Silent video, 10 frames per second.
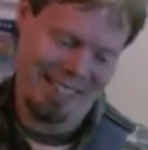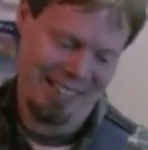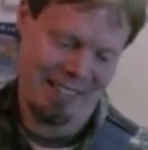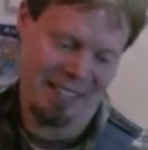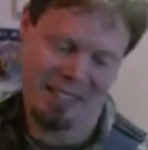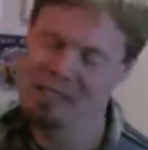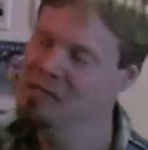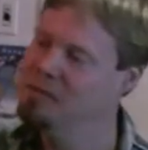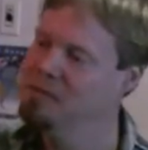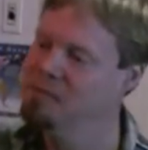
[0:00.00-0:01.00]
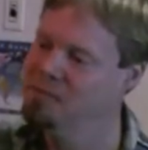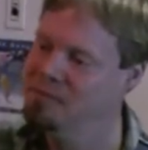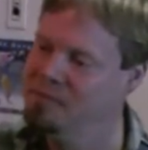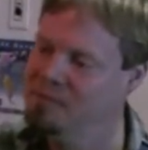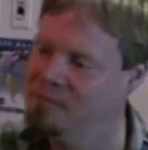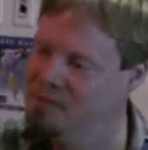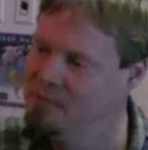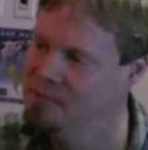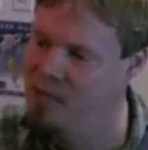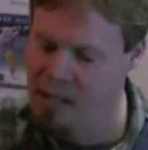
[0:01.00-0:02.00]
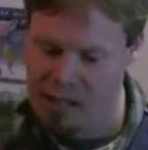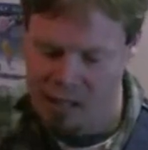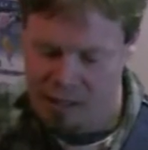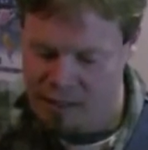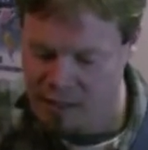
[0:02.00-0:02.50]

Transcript: So, you want to play us another tune?